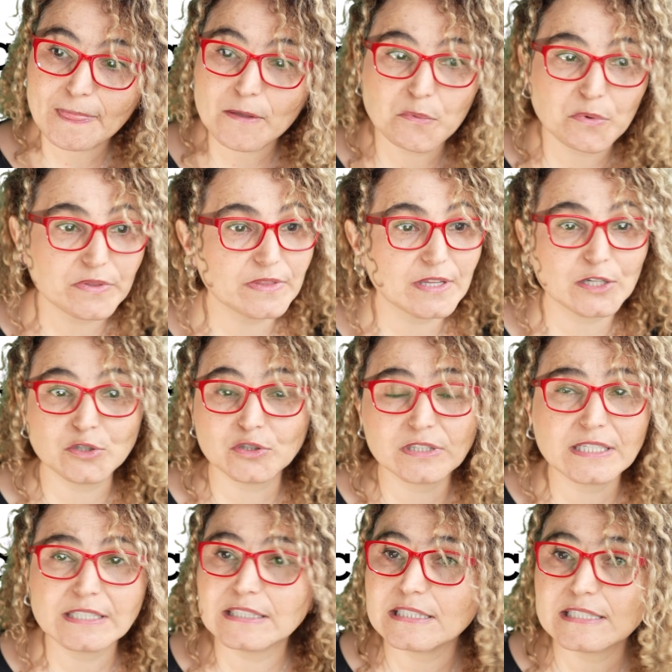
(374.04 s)
when they don't
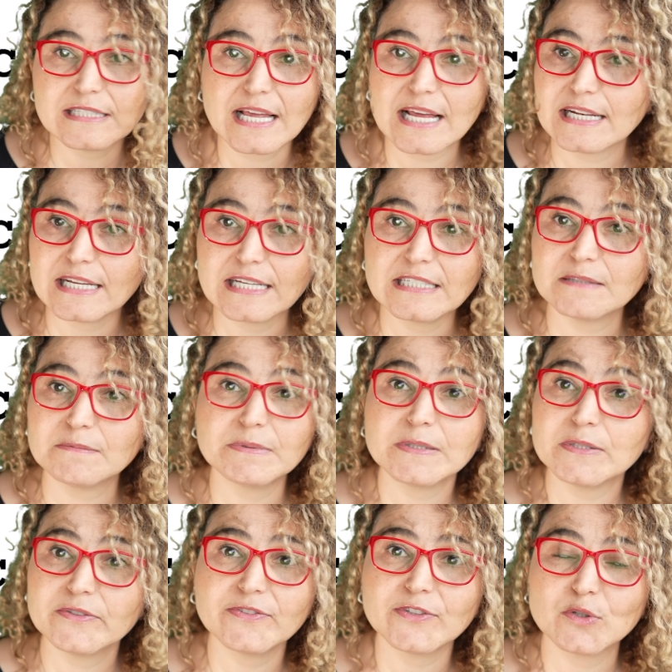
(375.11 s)
understand a
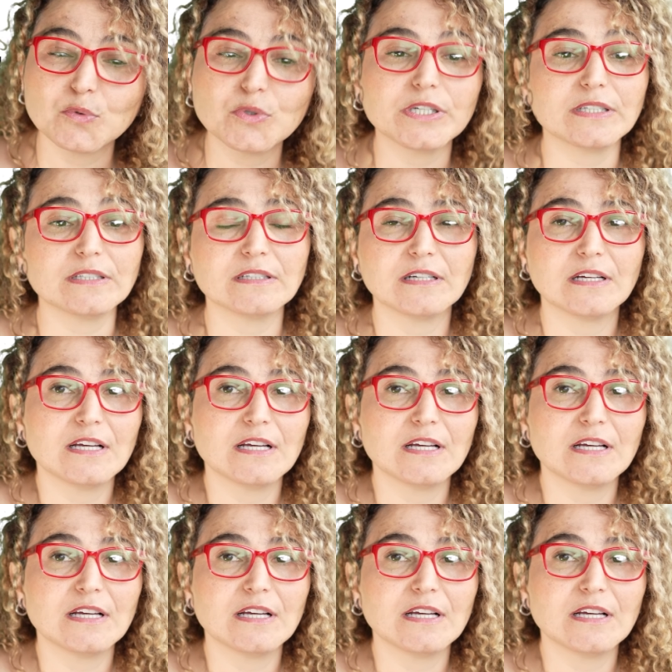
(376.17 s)
specific word.